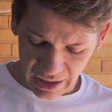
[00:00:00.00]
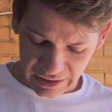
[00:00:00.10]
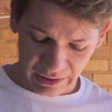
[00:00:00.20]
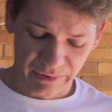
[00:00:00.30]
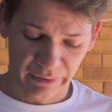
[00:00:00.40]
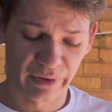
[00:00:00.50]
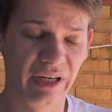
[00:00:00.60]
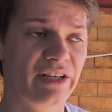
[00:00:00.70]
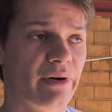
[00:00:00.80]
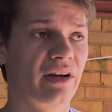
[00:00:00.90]
Sometimes I
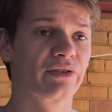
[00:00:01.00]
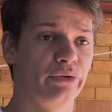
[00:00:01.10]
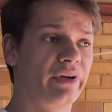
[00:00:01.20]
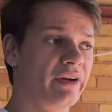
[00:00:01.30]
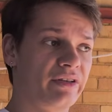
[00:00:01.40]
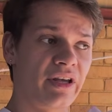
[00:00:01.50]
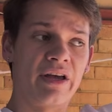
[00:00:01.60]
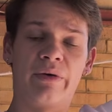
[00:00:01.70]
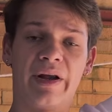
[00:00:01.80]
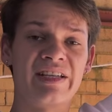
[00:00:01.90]
really struggle, so don't
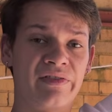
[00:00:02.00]
rest